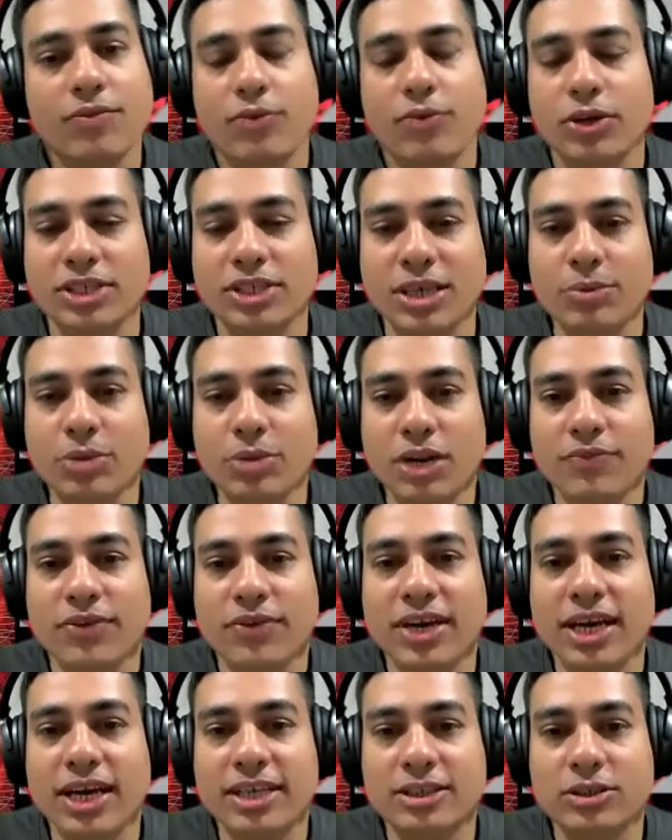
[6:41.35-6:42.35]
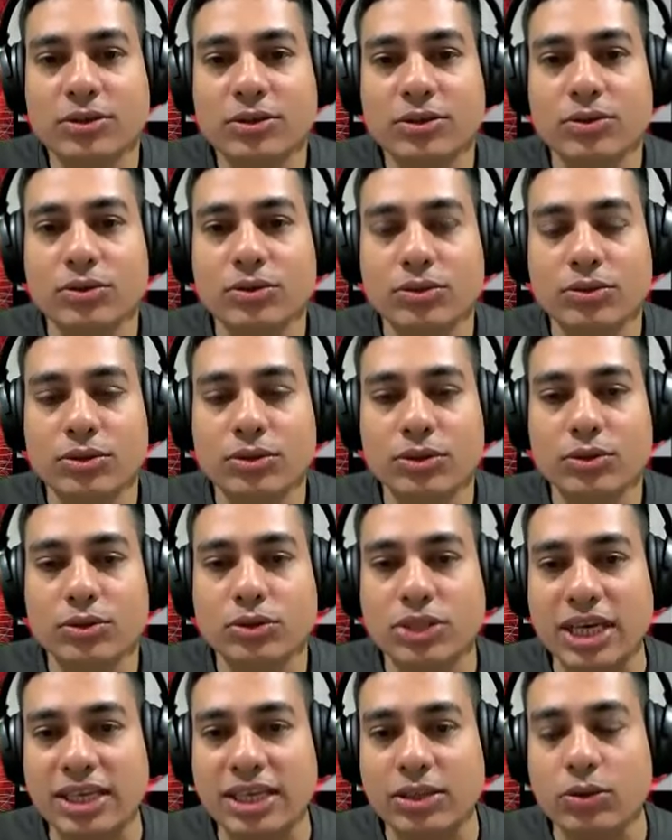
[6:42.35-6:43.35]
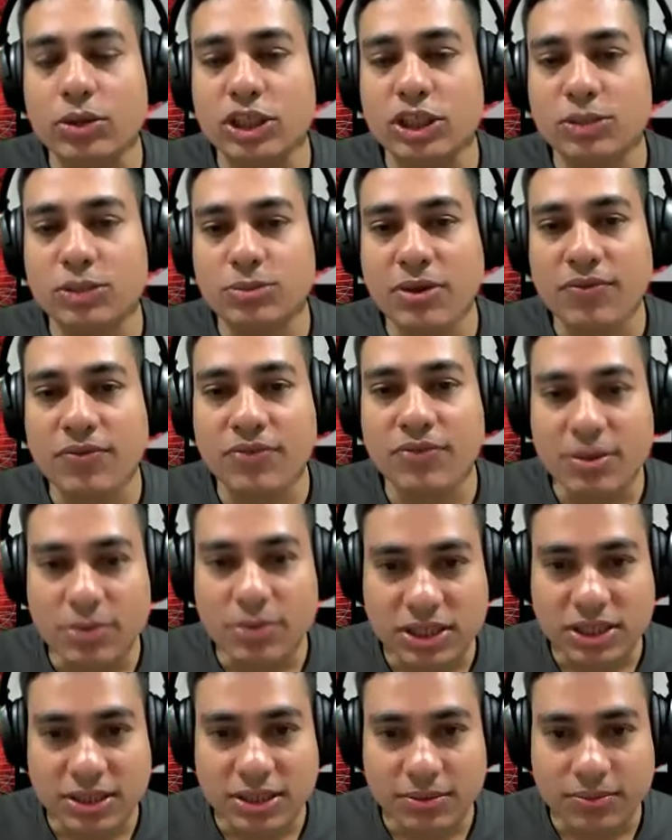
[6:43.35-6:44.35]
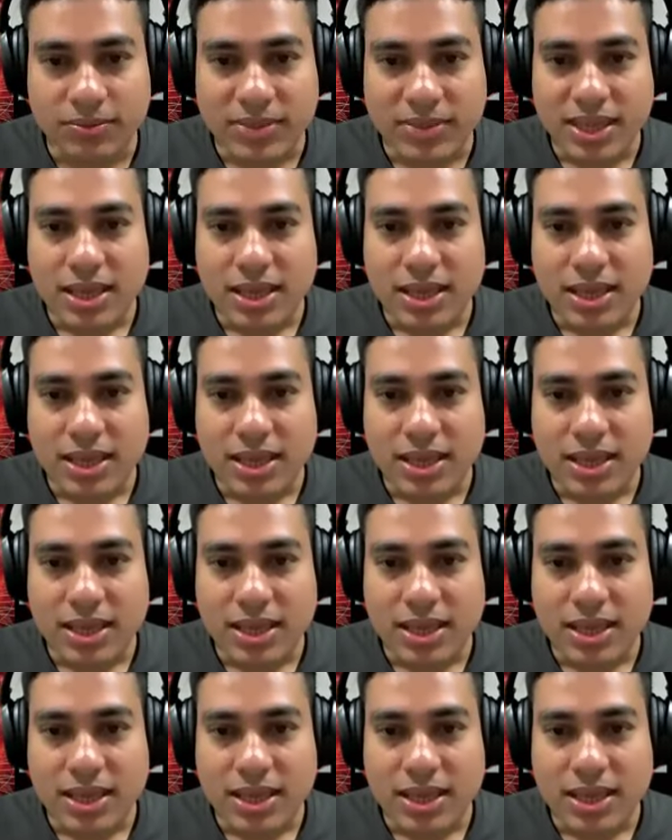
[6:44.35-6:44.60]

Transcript: For example, if I ask you to check the OSPF neighborship,